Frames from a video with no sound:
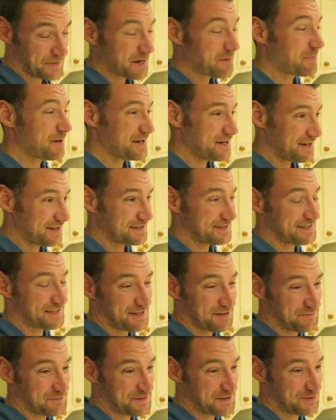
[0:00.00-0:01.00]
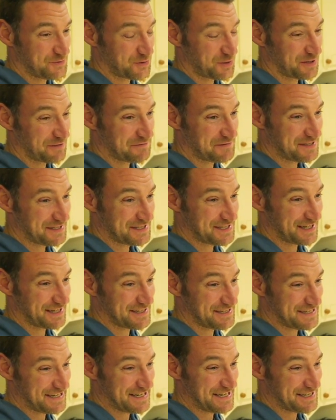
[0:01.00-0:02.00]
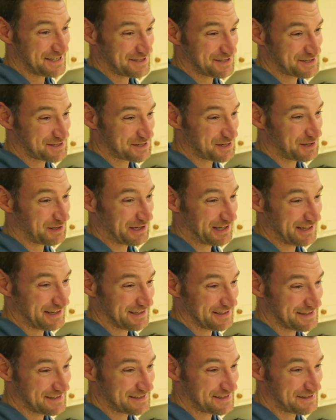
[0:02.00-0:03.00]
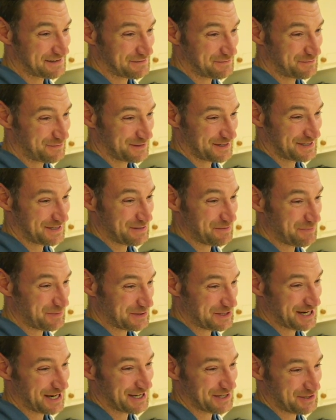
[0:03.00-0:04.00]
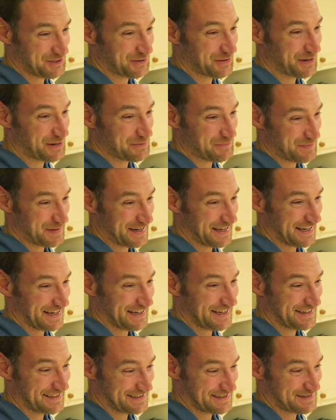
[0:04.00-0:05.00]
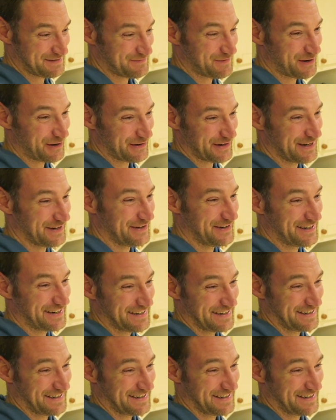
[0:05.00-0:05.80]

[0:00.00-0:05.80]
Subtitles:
Am I nuts enough to drive to Dundee in Scotland for a supercharger opening tomorrow?